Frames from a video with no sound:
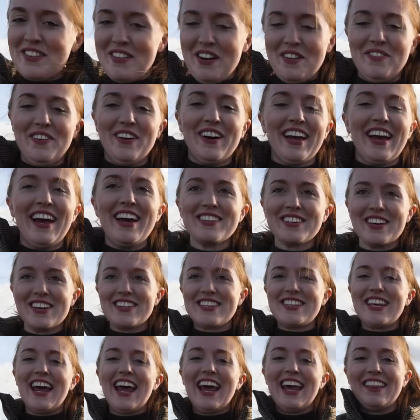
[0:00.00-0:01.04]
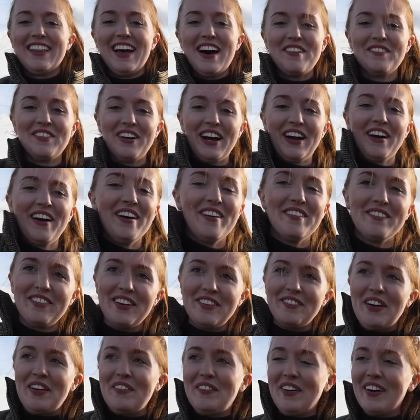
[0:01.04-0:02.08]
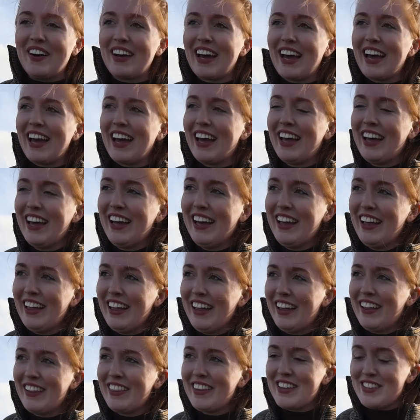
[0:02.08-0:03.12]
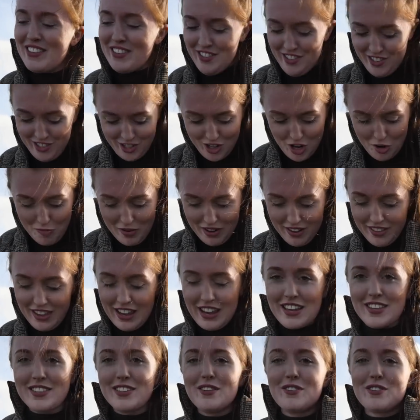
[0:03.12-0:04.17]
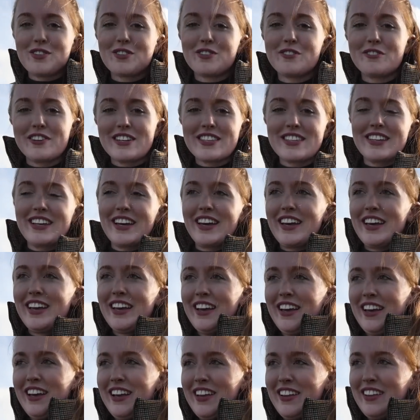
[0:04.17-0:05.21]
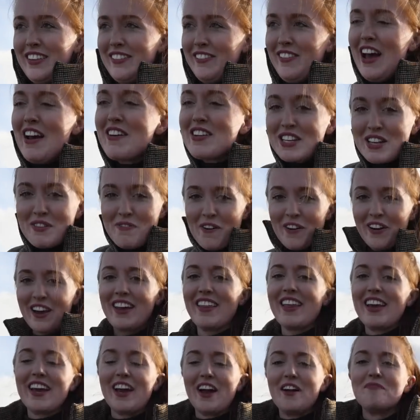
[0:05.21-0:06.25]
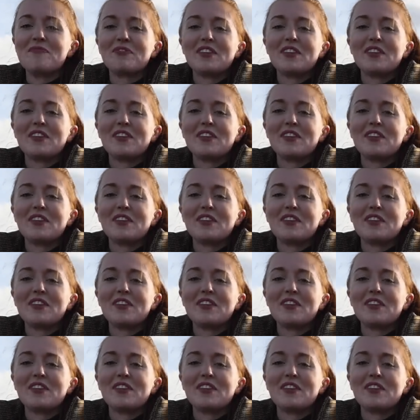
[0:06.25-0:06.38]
in my pocket as I was saying that, but I can't find my pocket. This stupid thing, it's so short, isn't it? Where is the pocket? There you go.